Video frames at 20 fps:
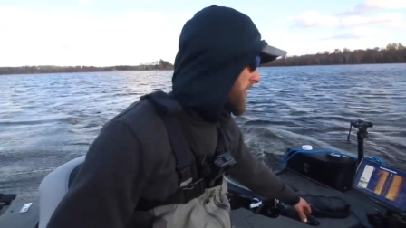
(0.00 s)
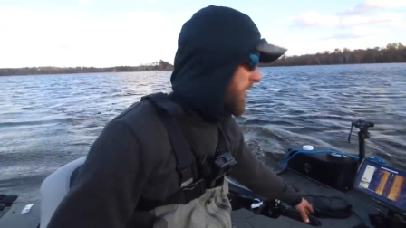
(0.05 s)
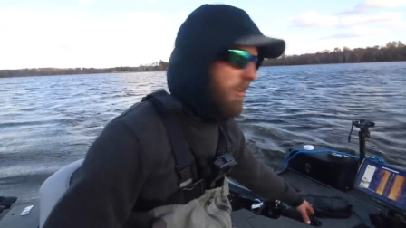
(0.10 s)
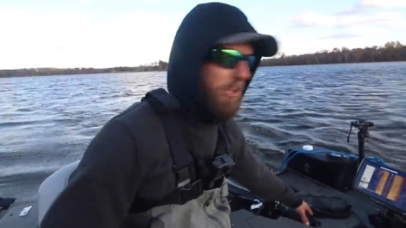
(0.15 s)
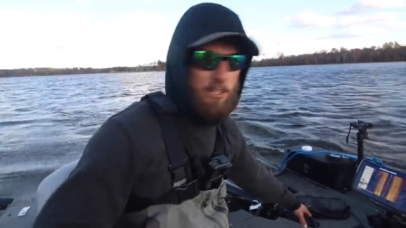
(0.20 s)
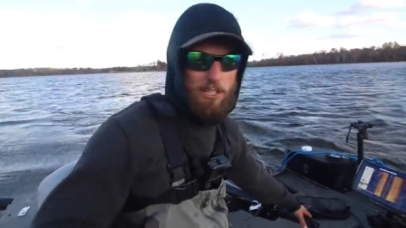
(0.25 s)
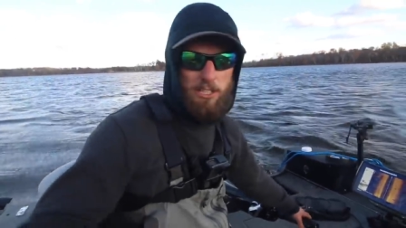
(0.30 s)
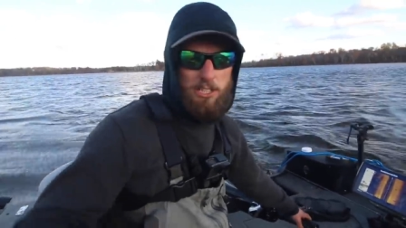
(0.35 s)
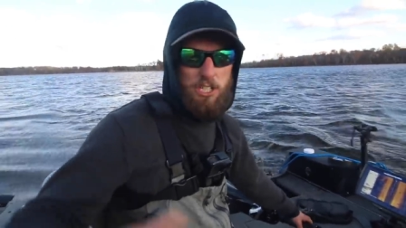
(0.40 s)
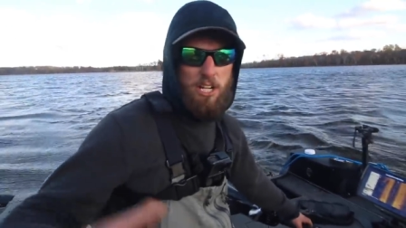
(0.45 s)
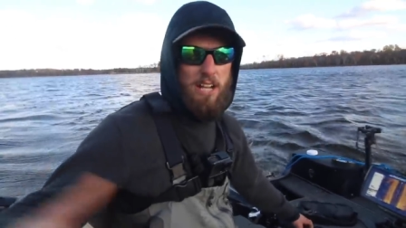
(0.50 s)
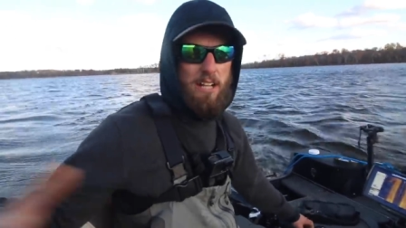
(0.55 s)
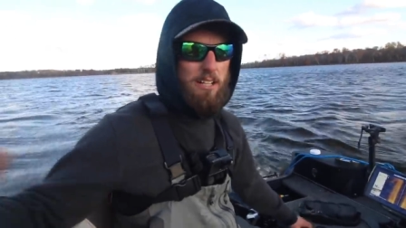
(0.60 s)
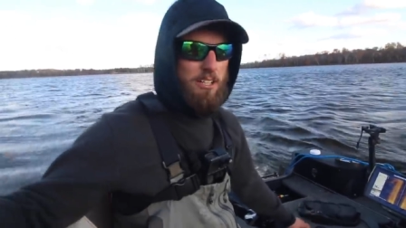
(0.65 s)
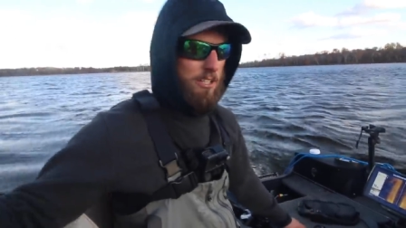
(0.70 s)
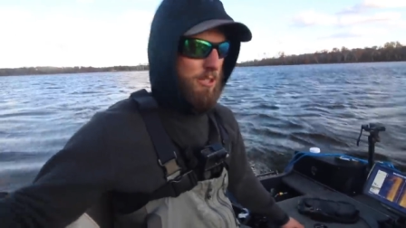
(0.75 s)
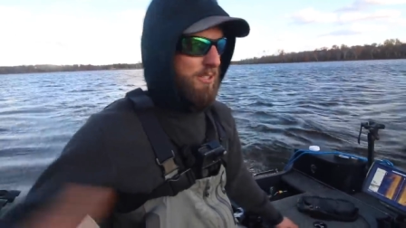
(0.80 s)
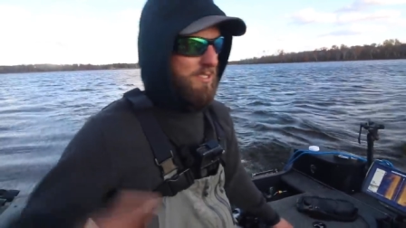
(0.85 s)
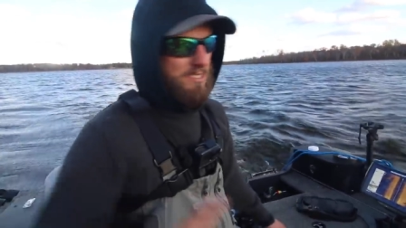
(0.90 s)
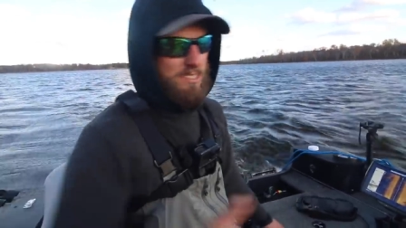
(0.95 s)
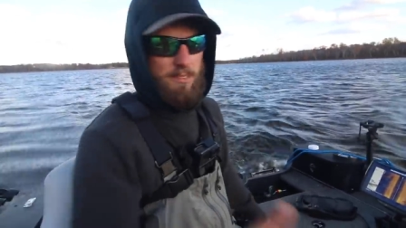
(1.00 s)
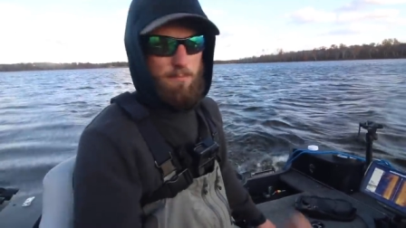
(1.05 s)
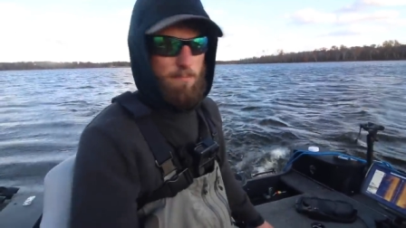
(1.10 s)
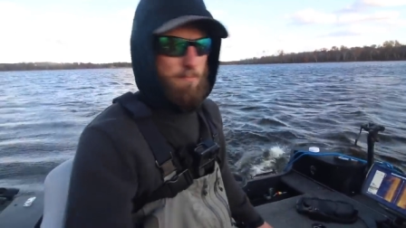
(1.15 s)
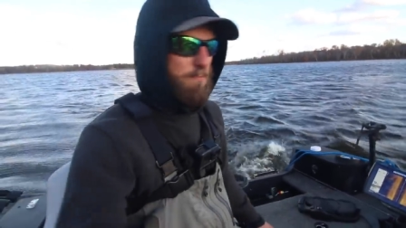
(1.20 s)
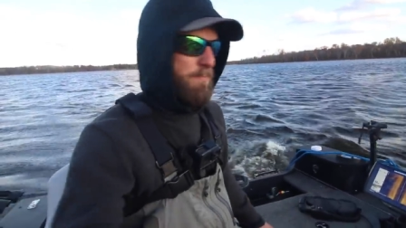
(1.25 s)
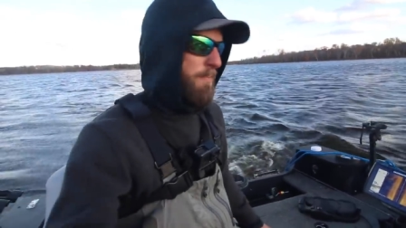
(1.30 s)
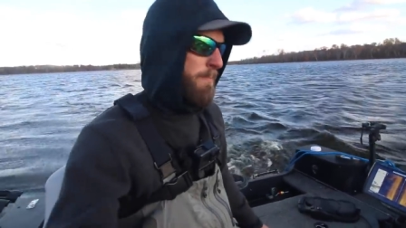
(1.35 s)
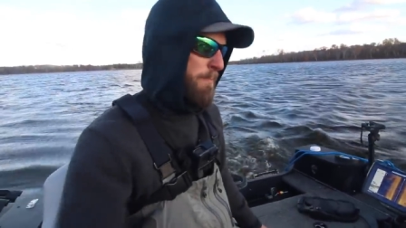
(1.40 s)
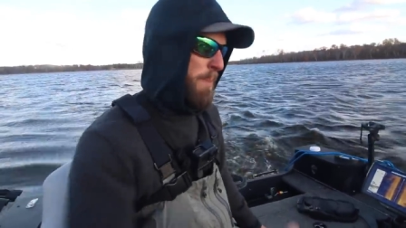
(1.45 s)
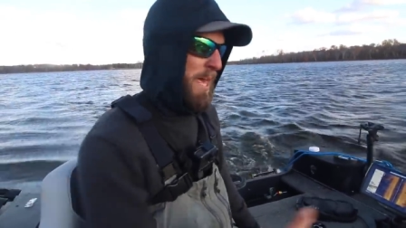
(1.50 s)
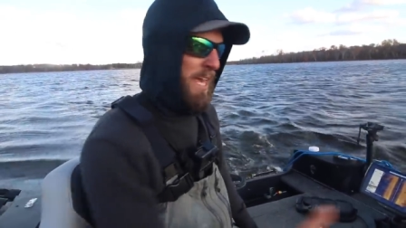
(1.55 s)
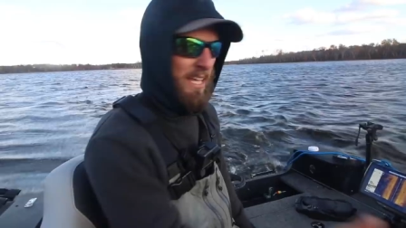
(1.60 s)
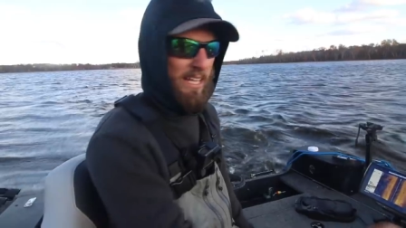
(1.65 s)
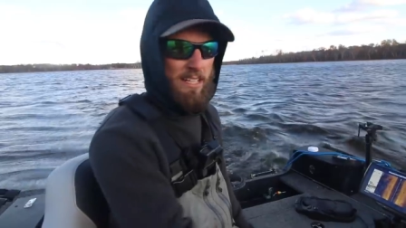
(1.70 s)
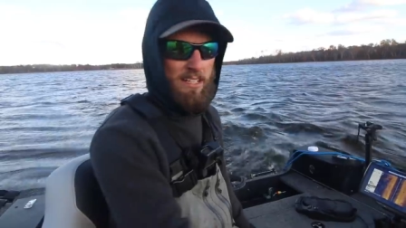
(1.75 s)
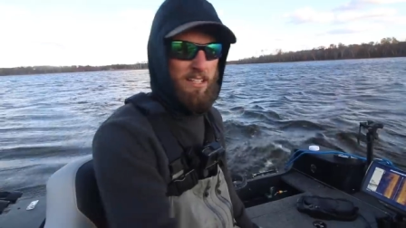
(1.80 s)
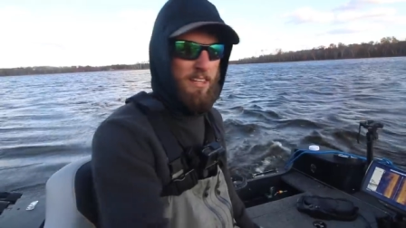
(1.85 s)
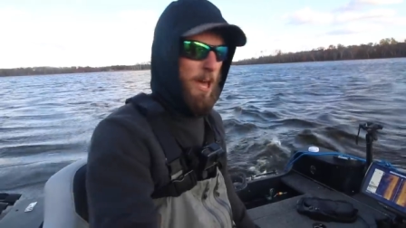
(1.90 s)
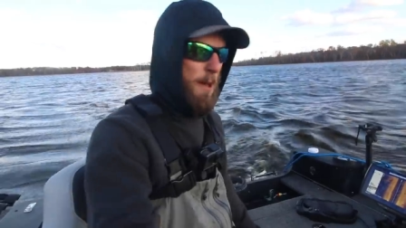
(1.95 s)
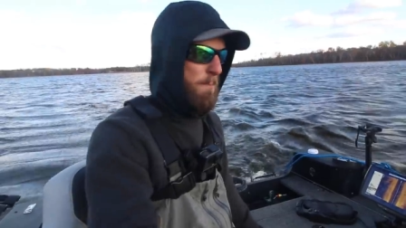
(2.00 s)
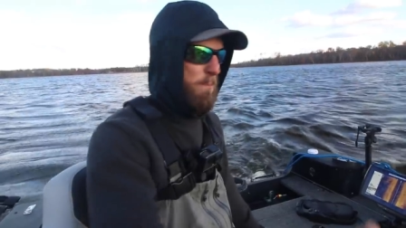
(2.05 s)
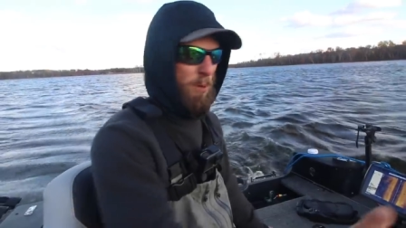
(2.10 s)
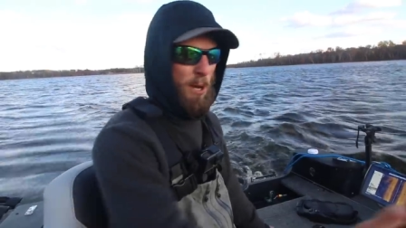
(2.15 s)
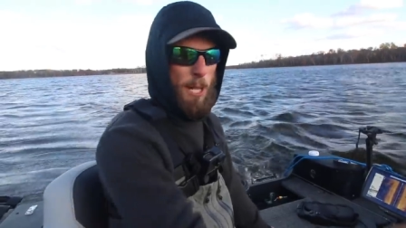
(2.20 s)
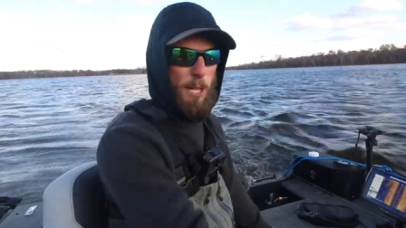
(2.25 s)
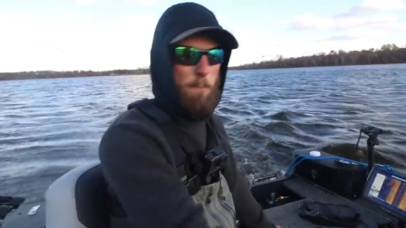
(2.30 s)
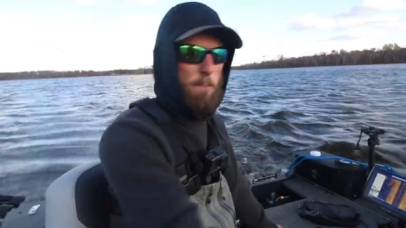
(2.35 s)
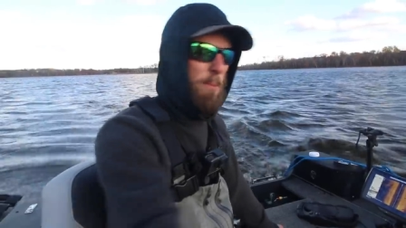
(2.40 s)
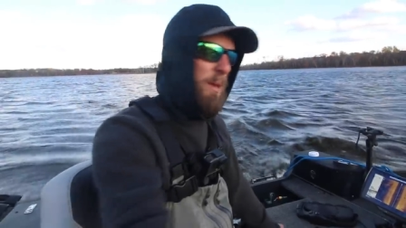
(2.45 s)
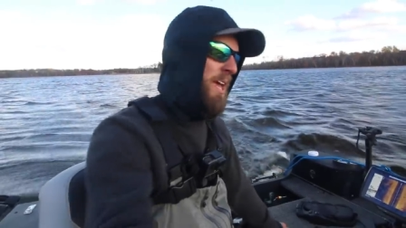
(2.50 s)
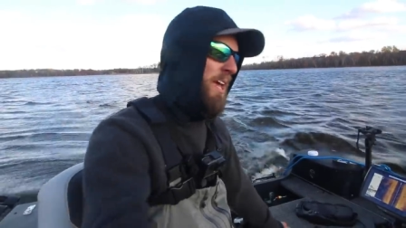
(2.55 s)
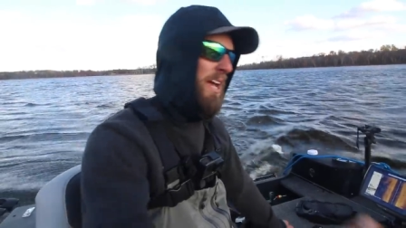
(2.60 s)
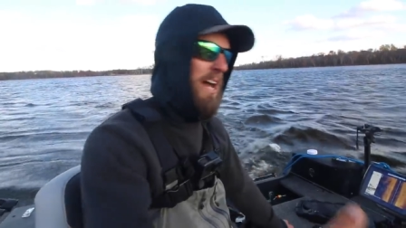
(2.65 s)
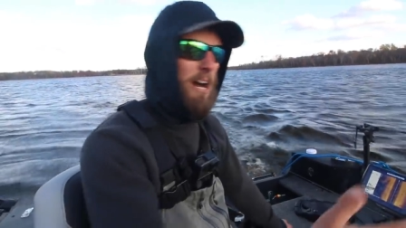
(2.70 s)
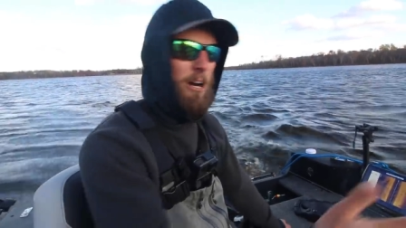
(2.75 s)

All you're trying to do is bang into that break, bang